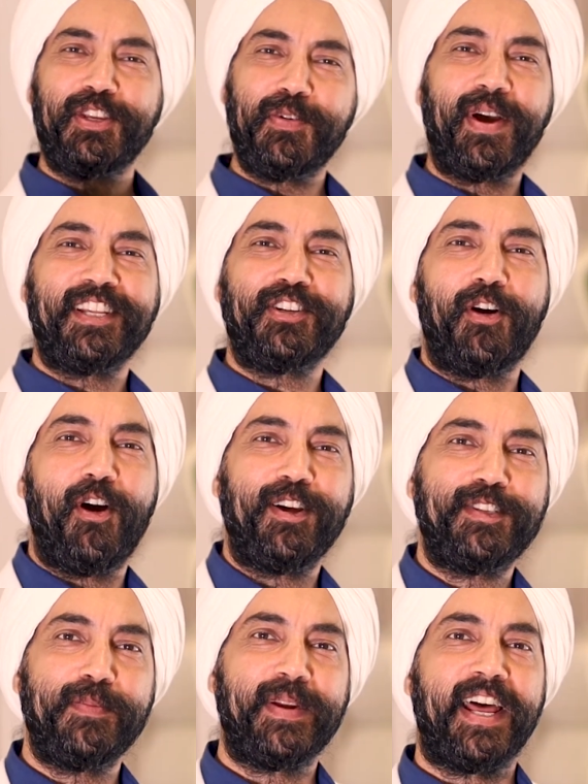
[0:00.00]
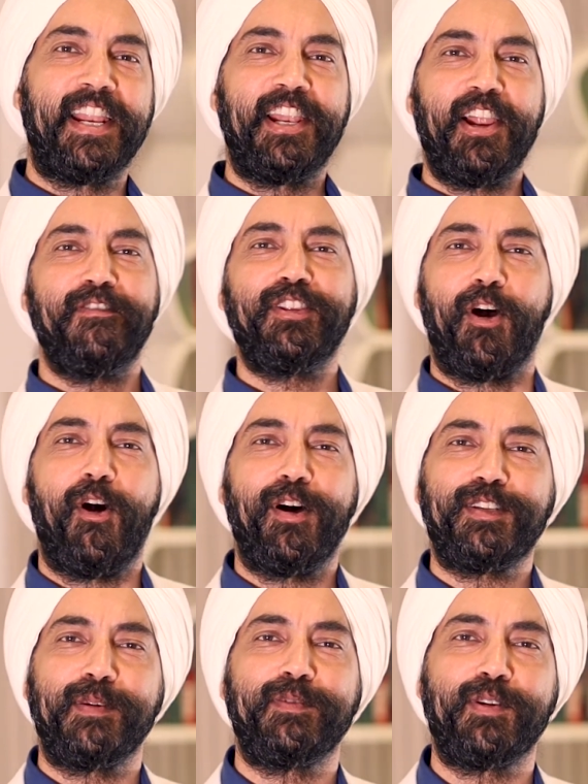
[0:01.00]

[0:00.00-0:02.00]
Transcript: You guys are awesome, and I love the awesome